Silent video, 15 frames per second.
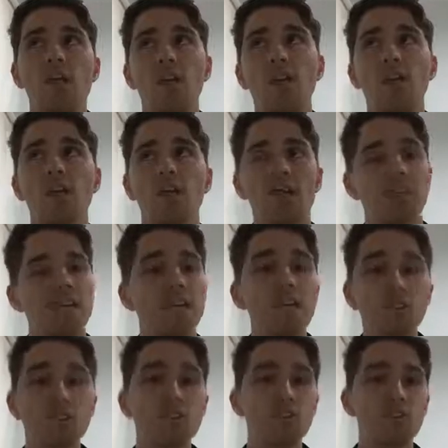But
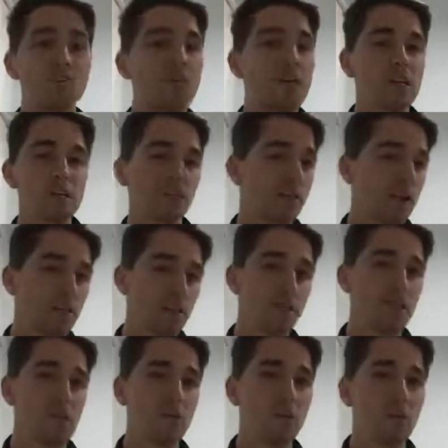he's in this week, so we're going to have to
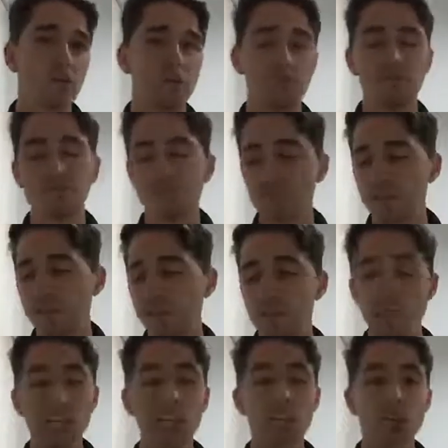deal with it.
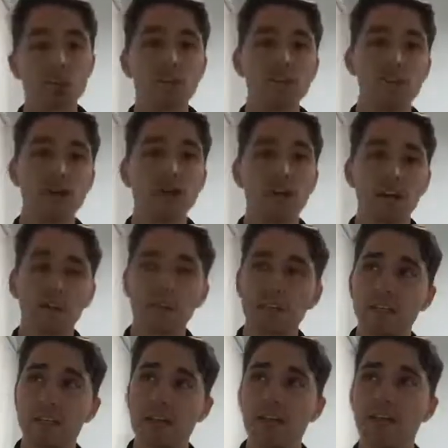Billy Long is back.
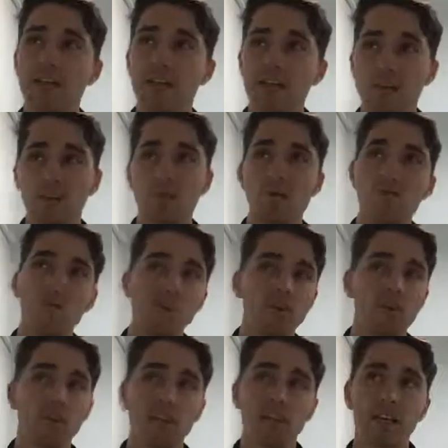Again, we're probably
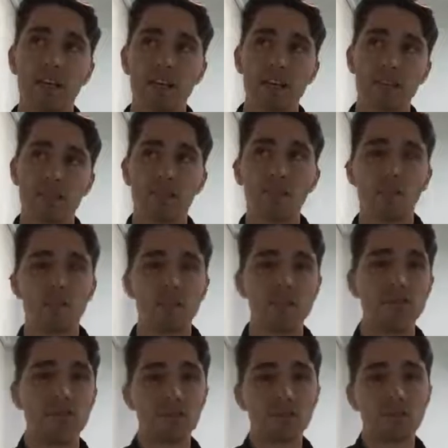not going to get as much
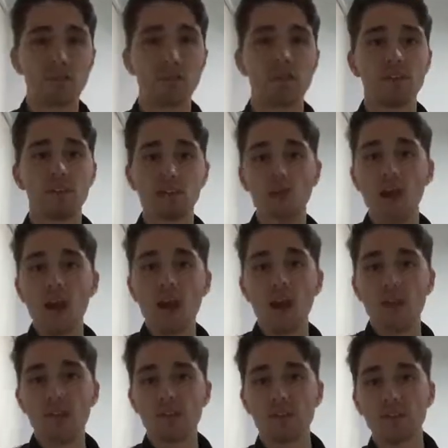impact around the
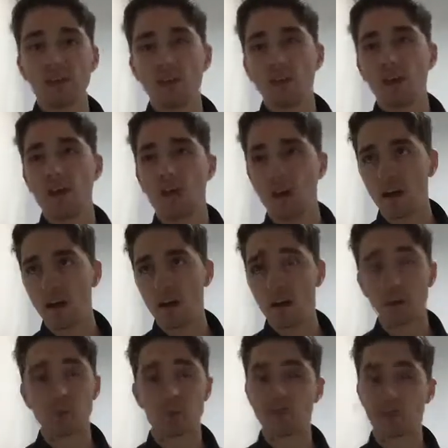ground
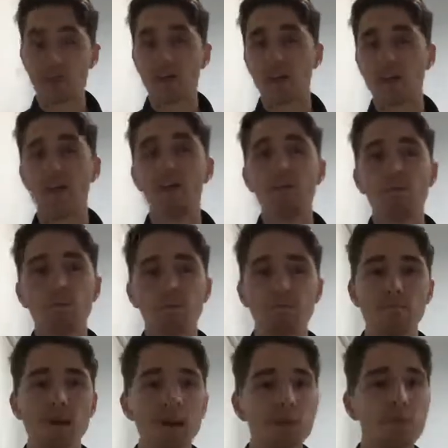like we would with a Hickey, but
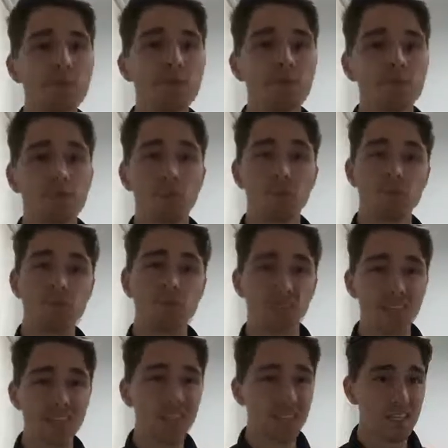maybe in terms of
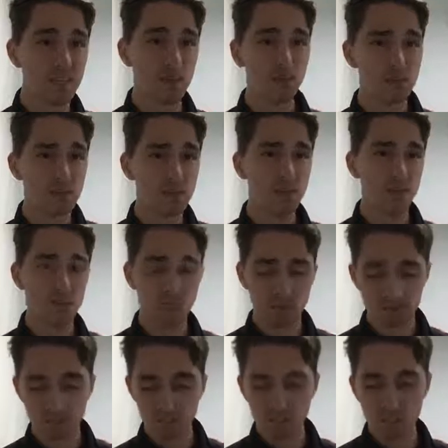centre clearances, which
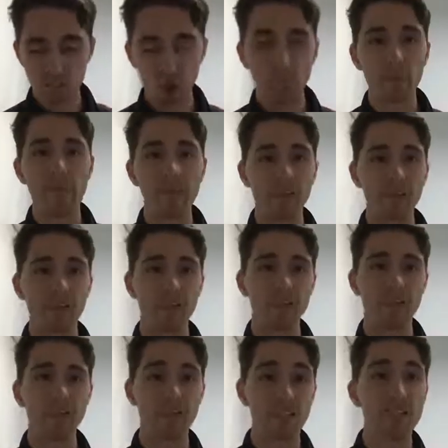we've been dominated
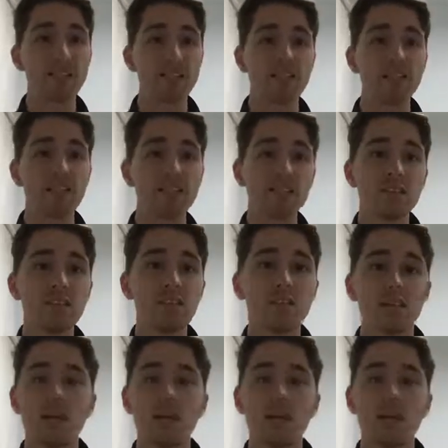in this season.